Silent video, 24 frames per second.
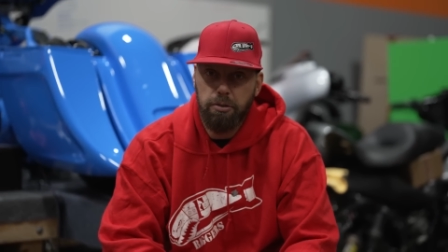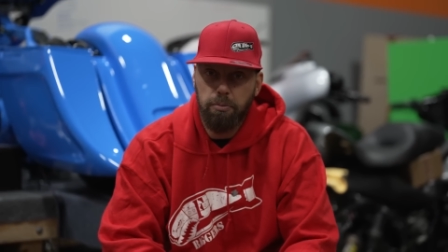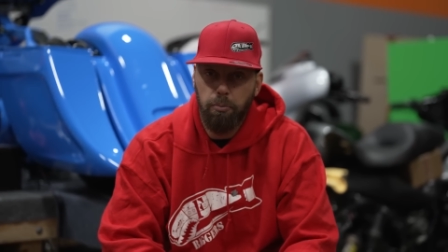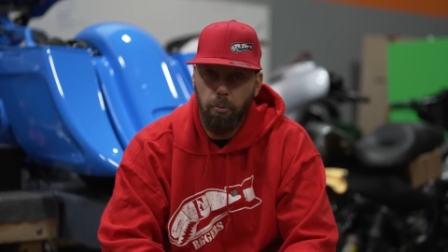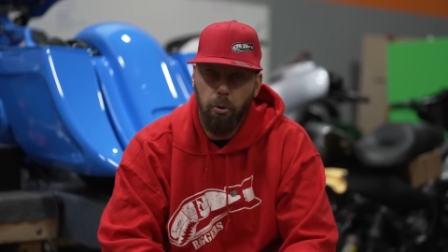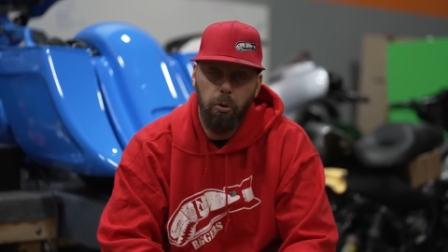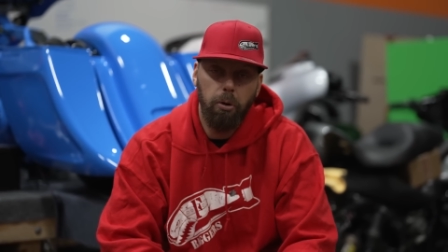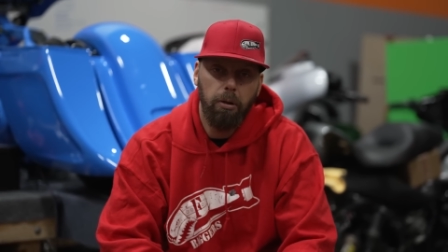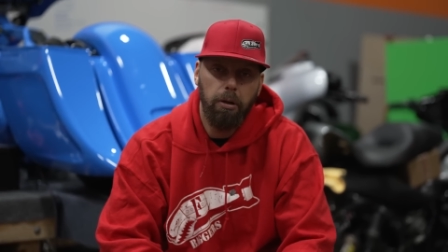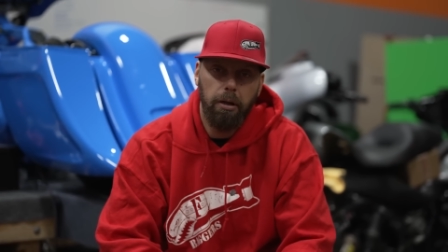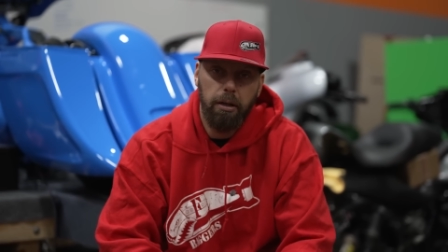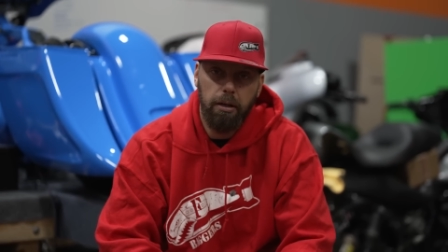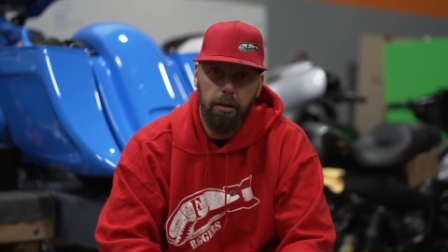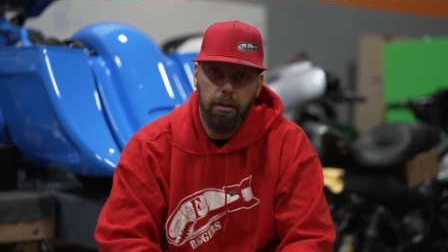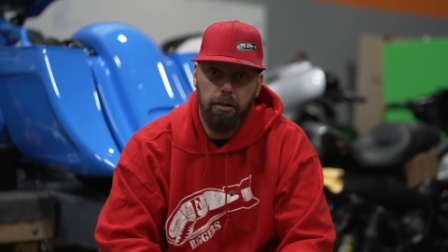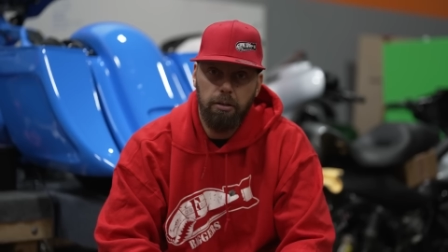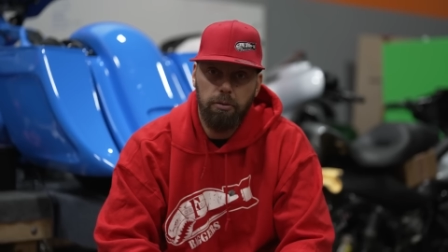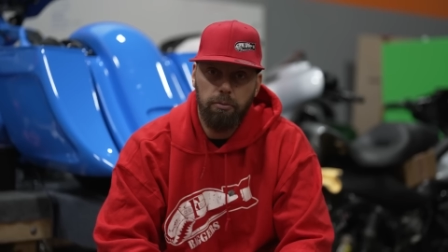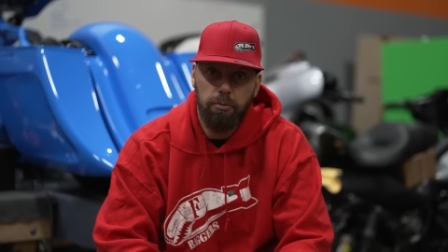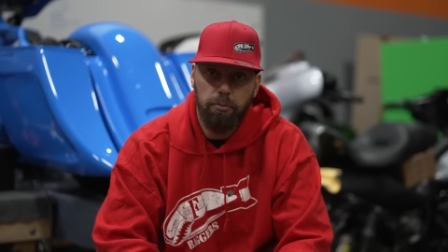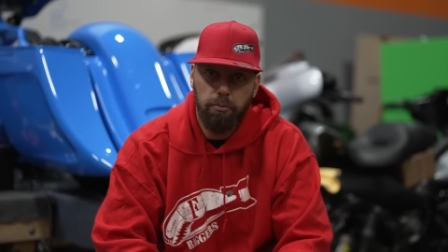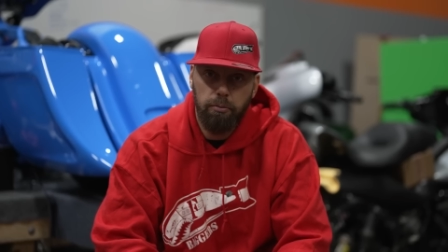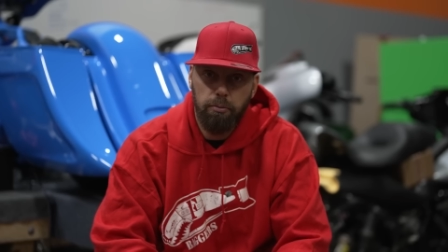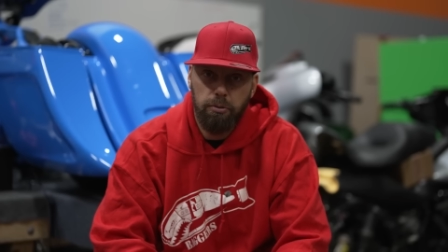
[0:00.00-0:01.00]
more like a
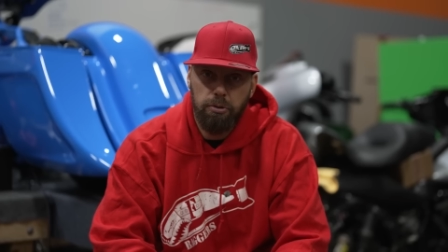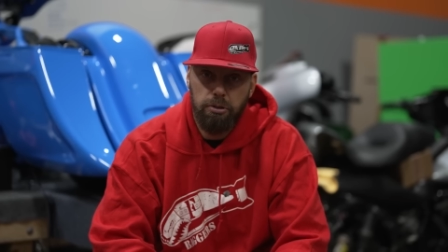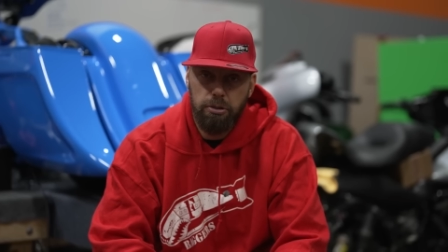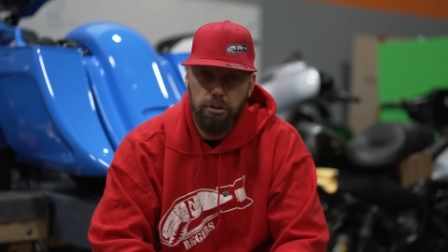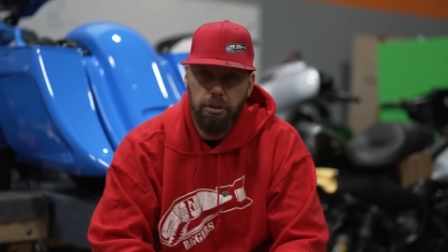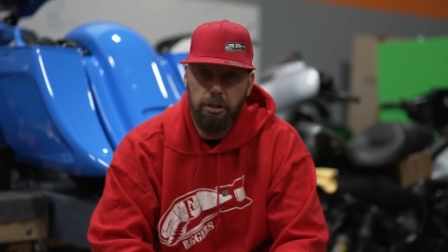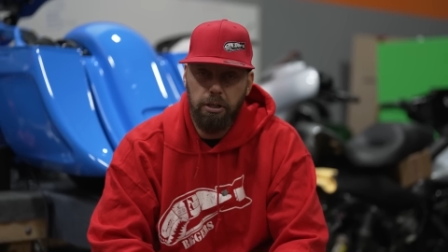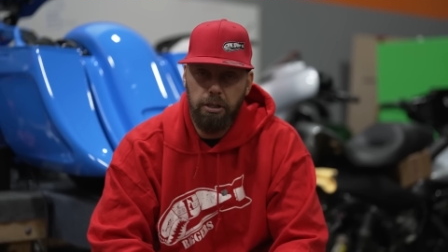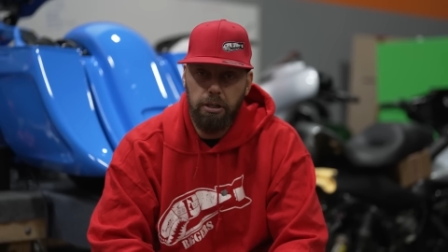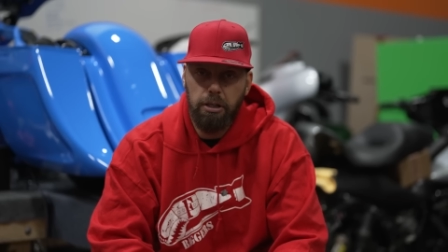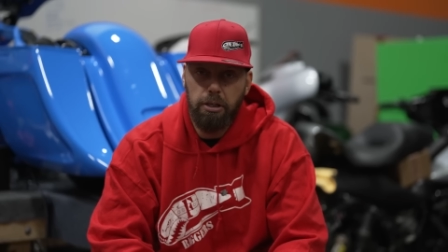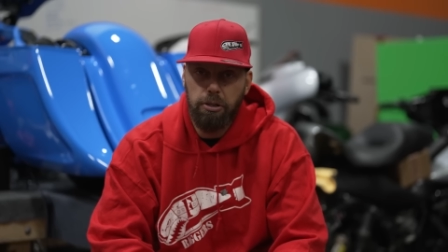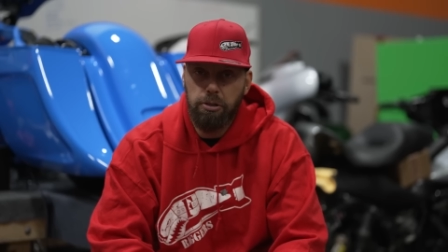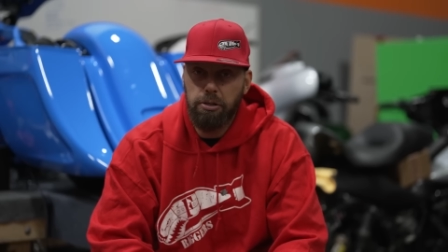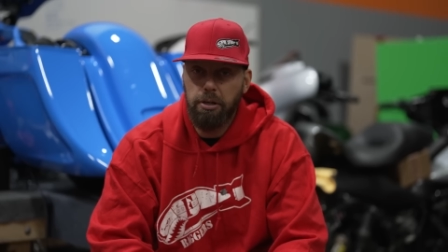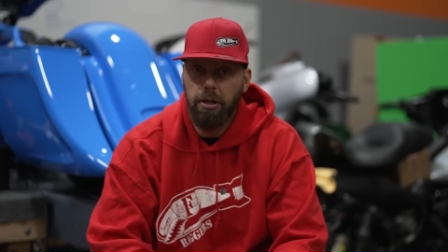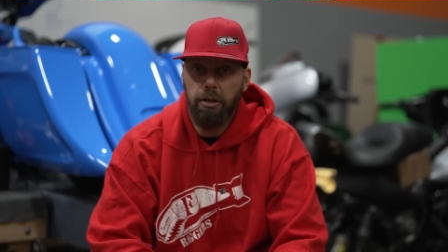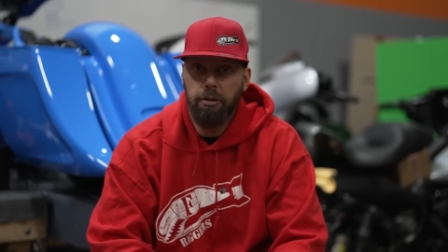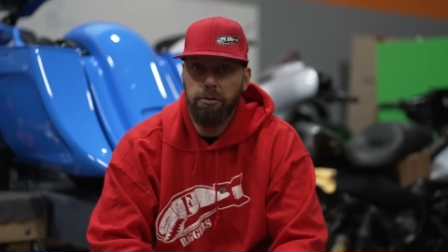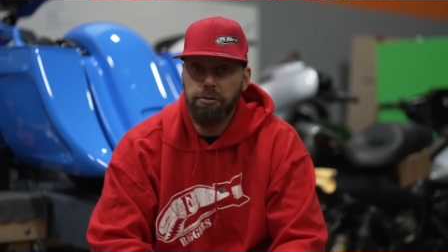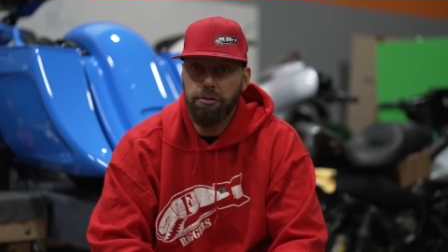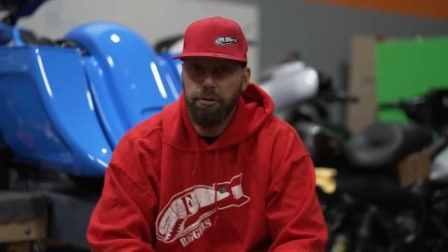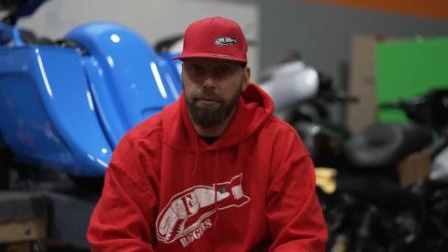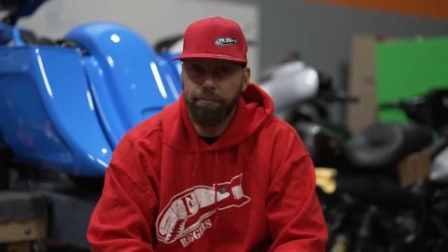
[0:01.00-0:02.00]
Indian
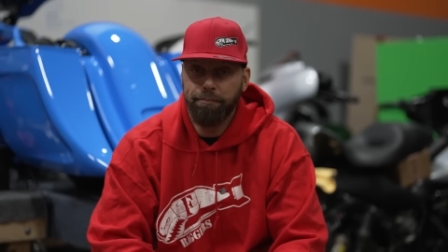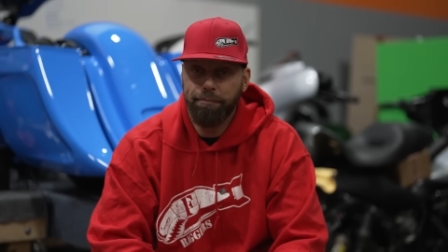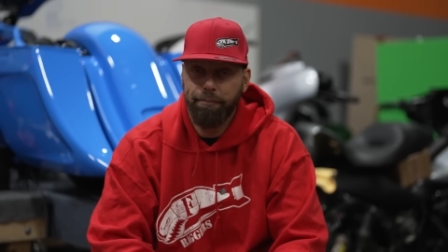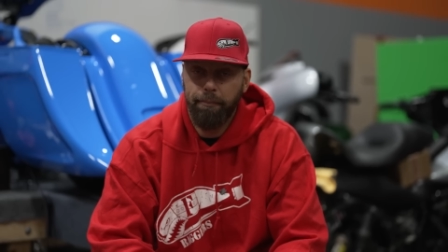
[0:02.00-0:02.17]
Challenger?